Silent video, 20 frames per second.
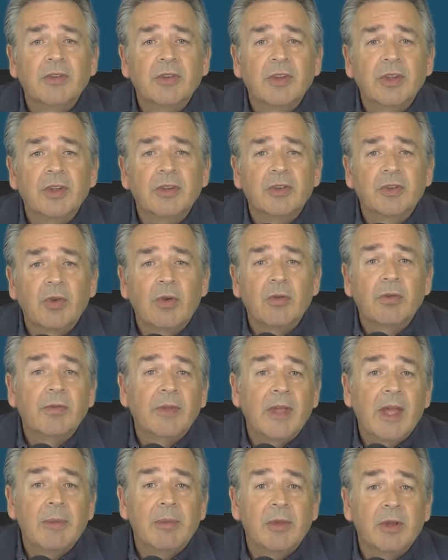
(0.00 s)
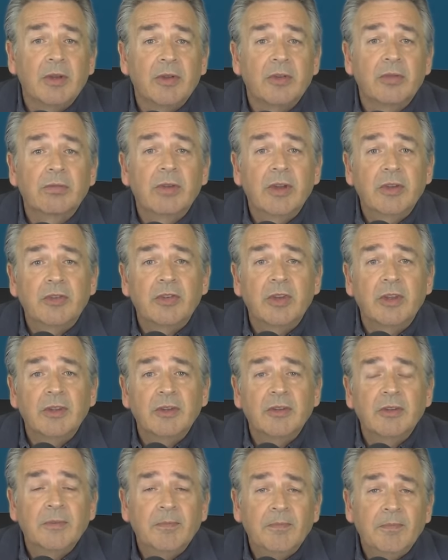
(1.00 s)
search of fabulous
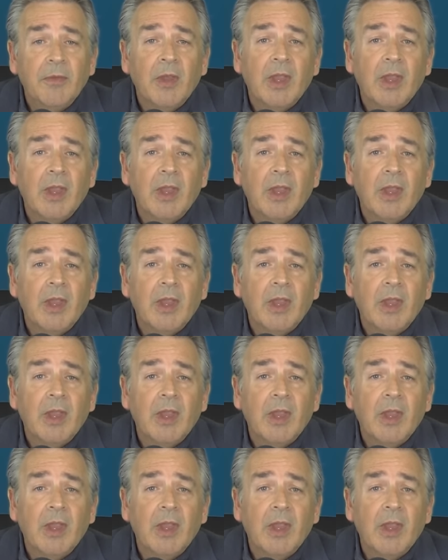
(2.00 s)
riches,